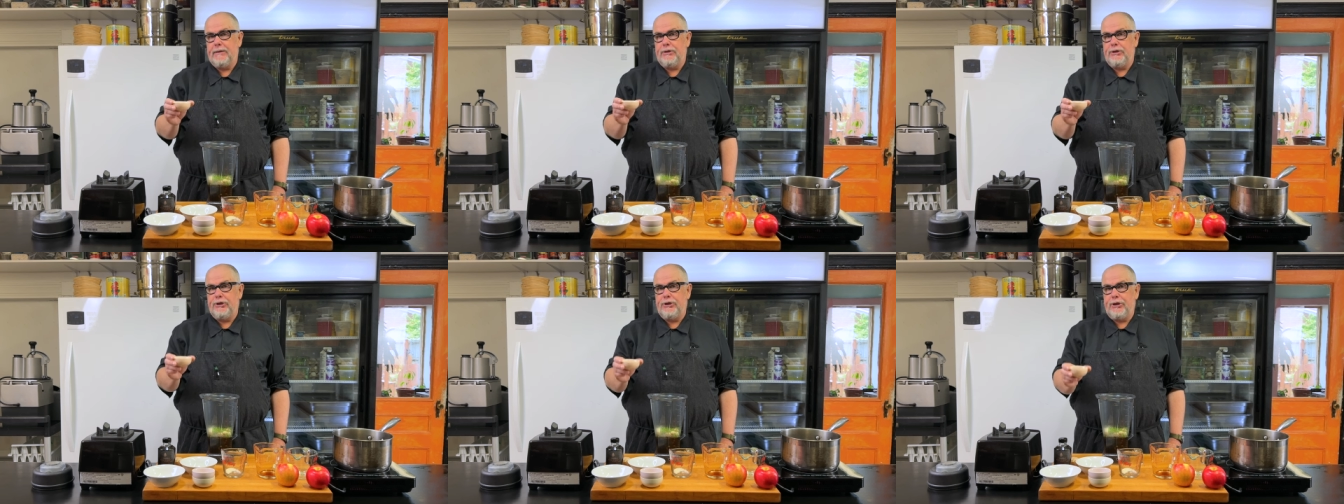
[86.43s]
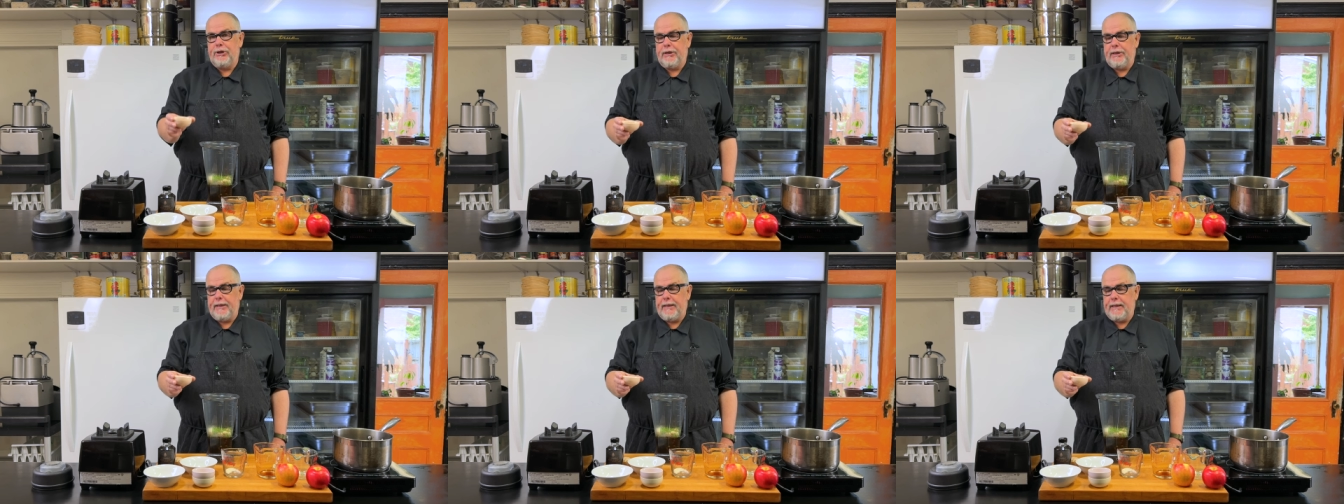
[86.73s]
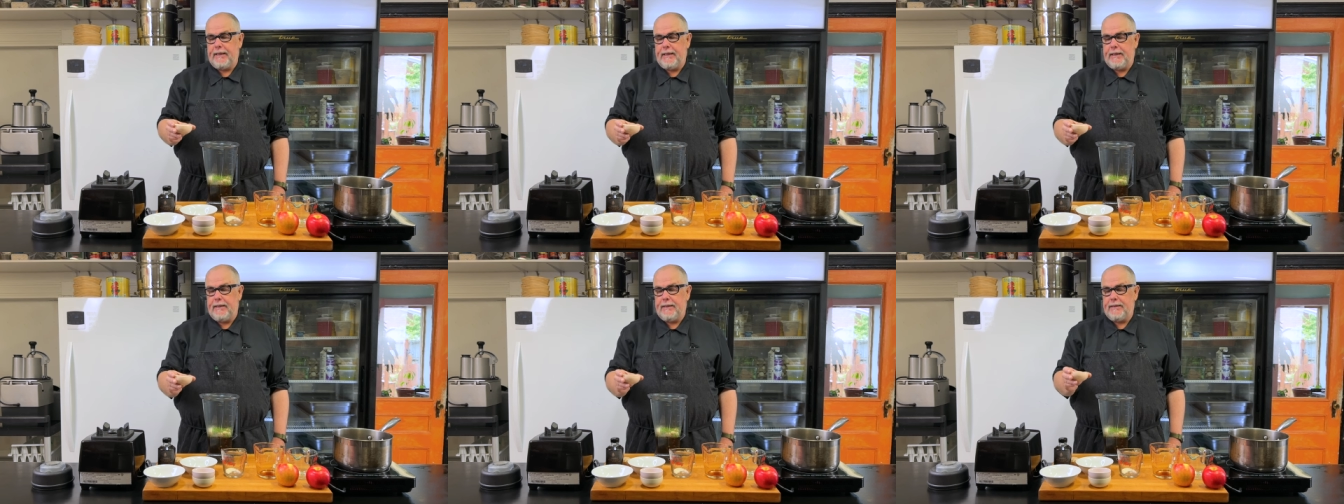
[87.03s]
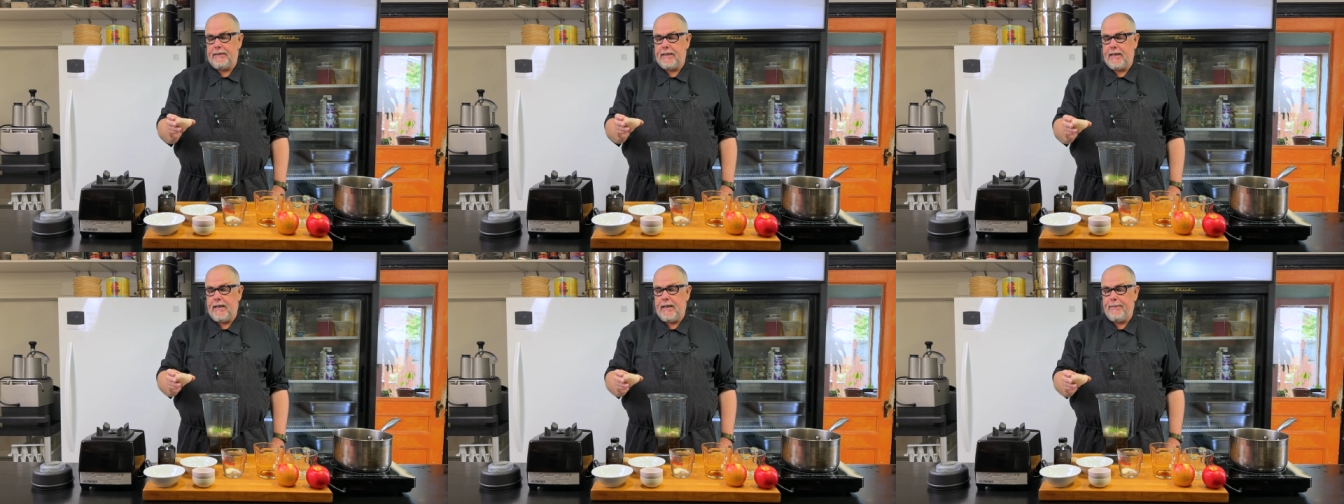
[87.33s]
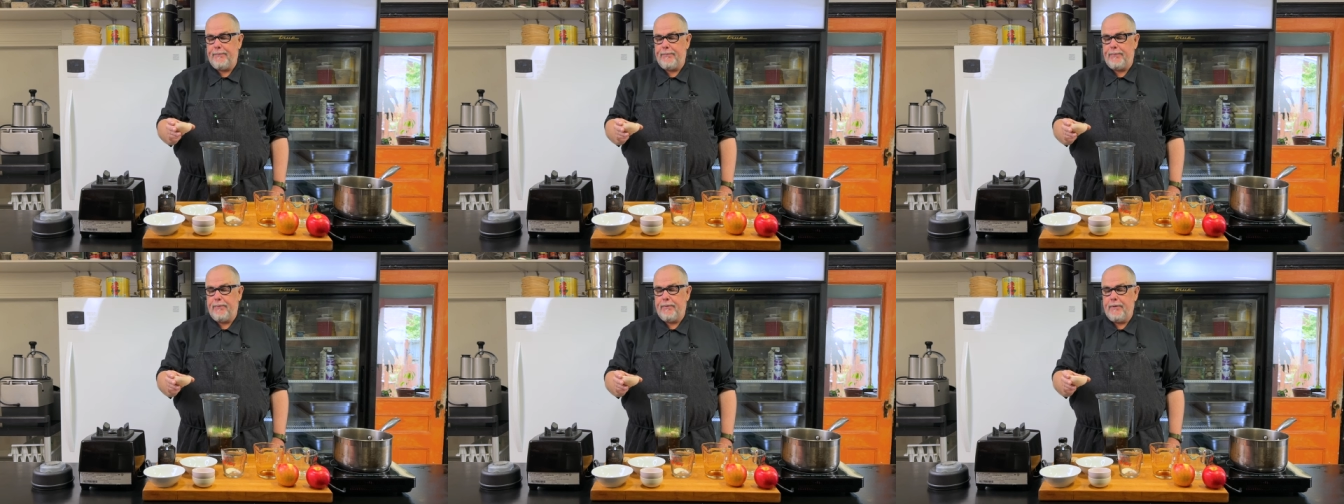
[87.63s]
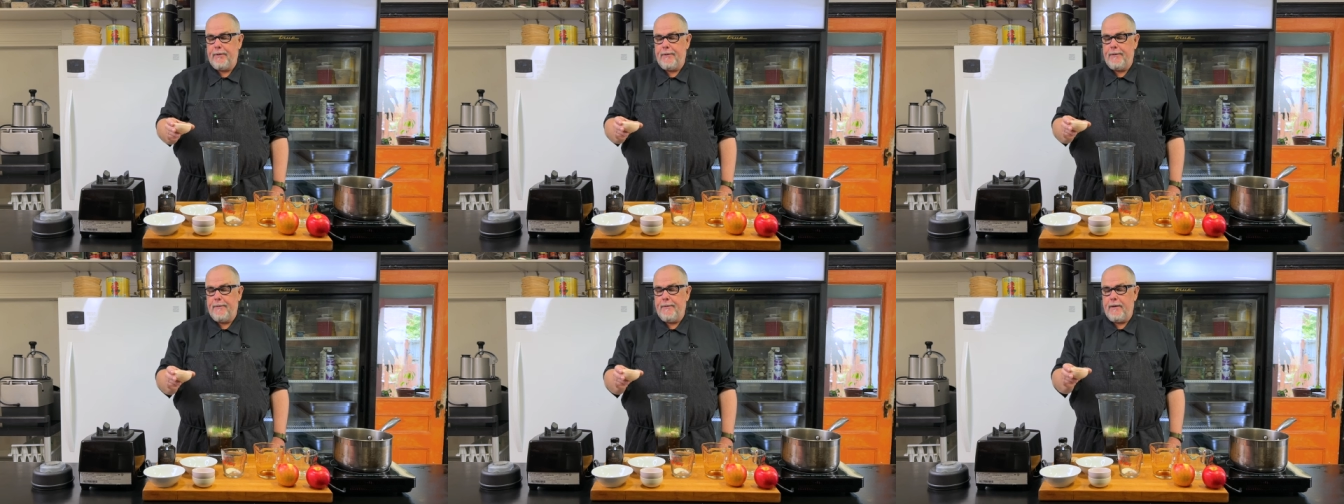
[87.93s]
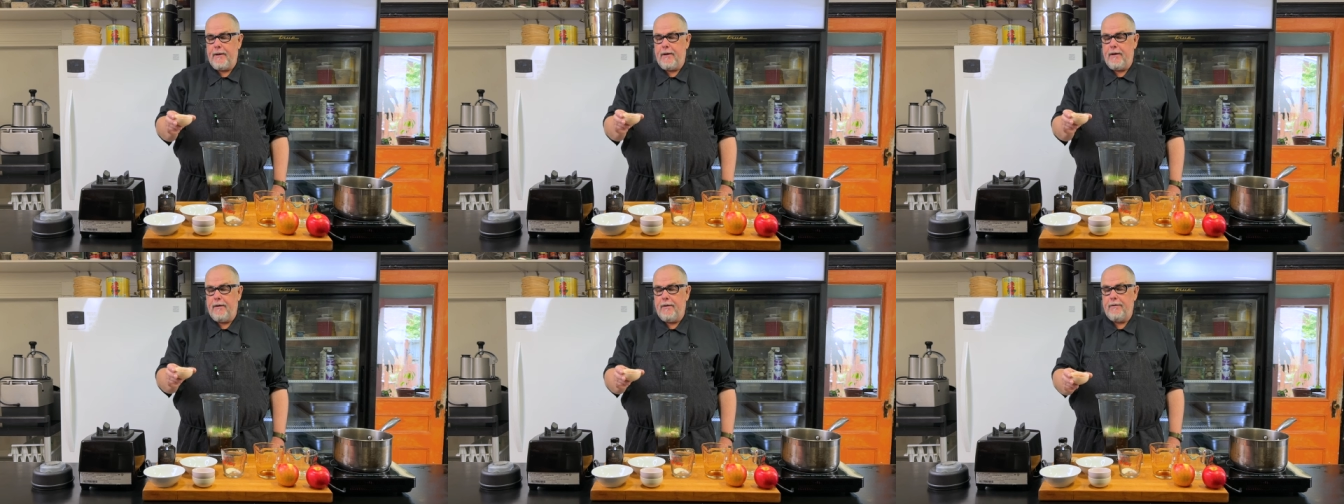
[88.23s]
chili type
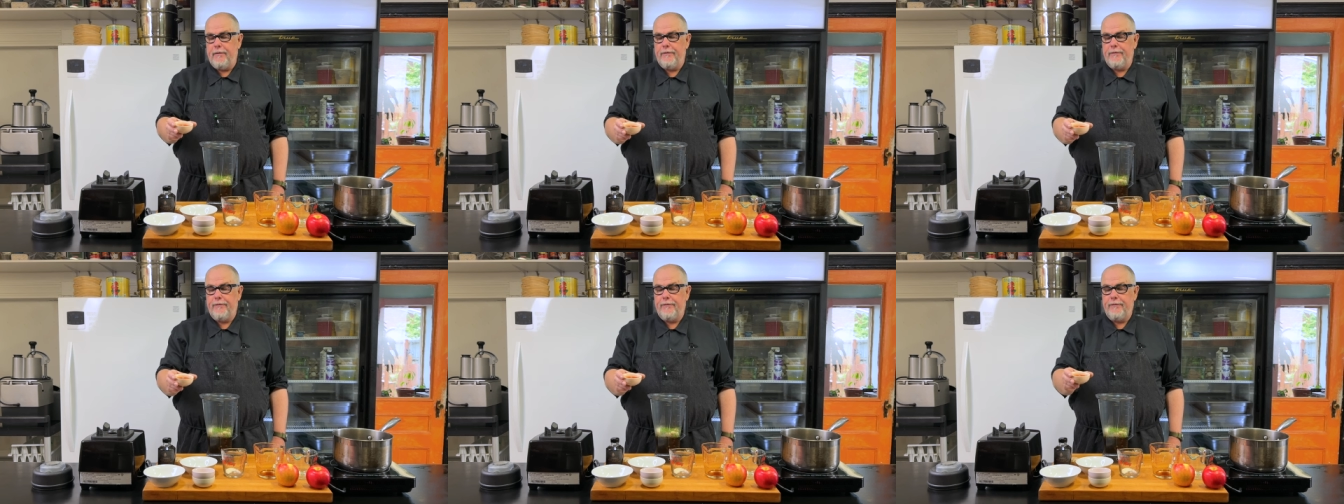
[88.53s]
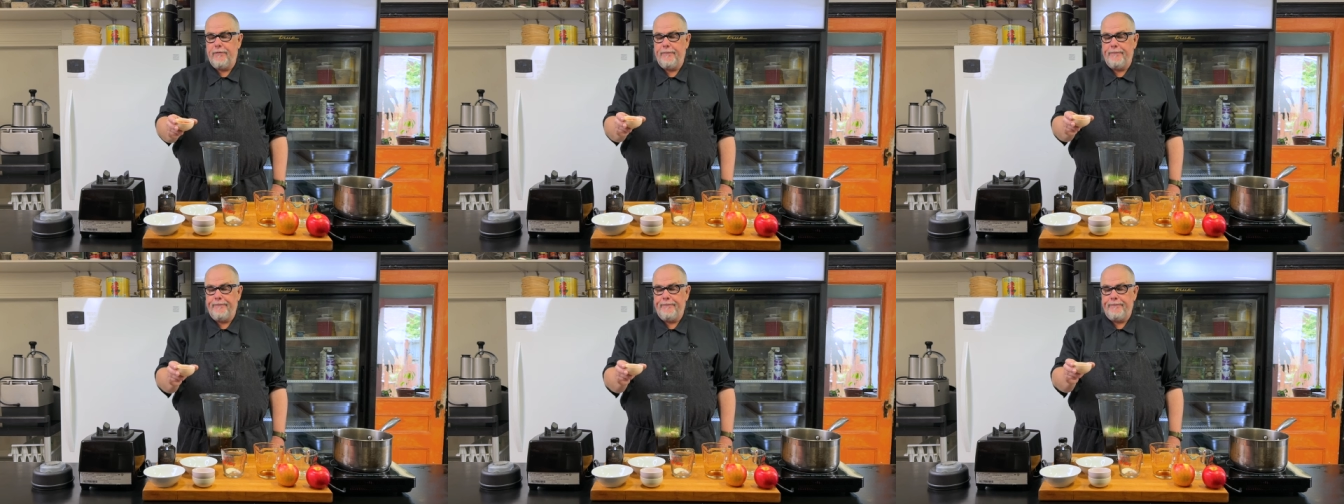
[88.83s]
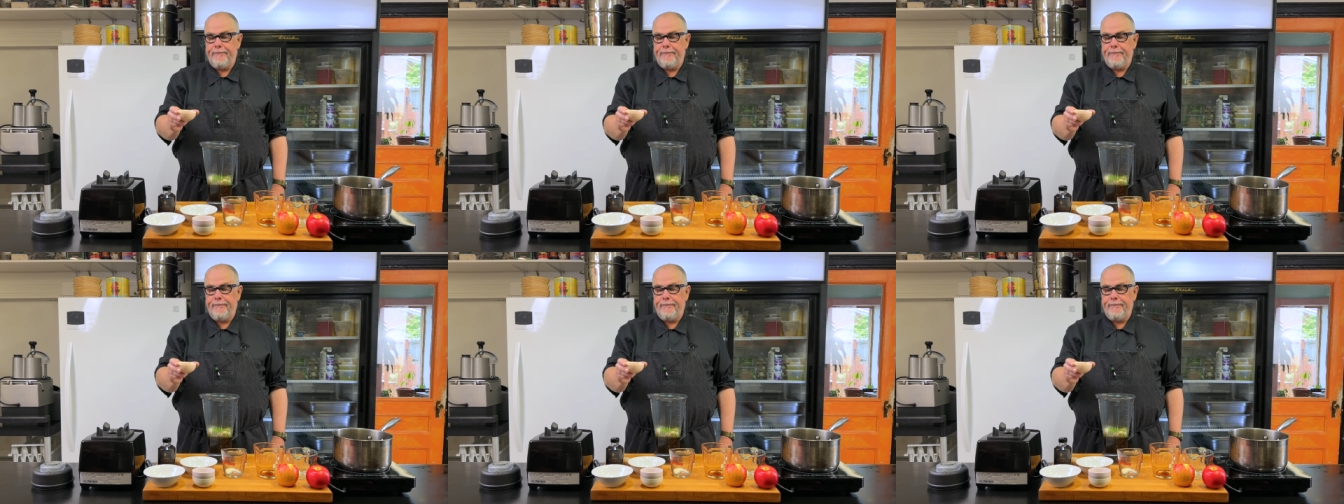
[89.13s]
of